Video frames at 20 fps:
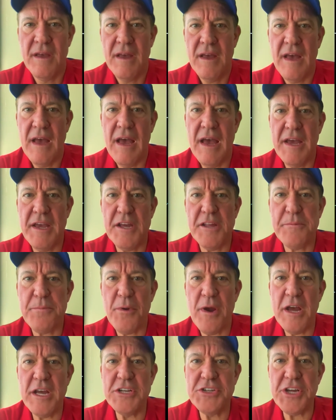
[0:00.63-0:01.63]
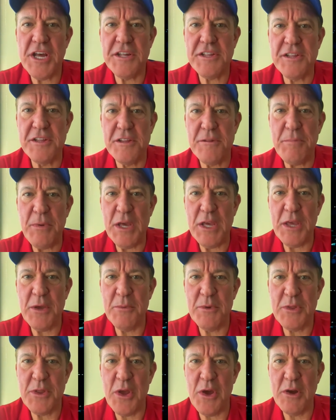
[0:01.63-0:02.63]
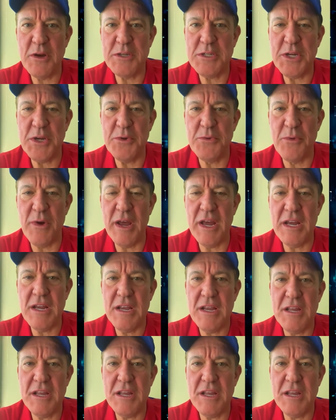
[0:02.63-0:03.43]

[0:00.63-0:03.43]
Hi, it's Brian Jessen speaking with Guaranteed Rate.